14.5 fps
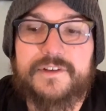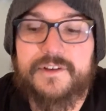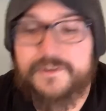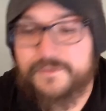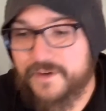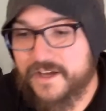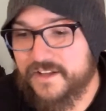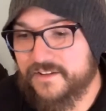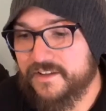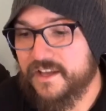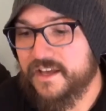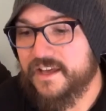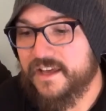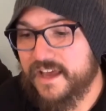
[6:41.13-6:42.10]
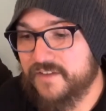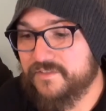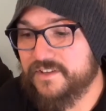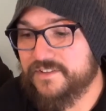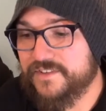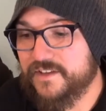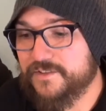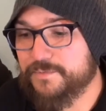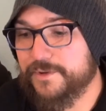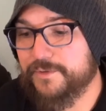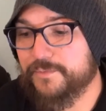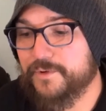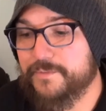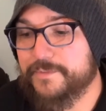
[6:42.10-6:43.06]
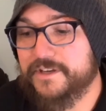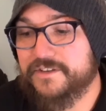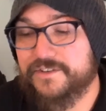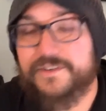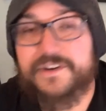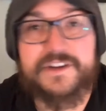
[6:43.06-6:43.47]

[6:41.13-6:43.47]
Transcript: Well, having sex with a woman during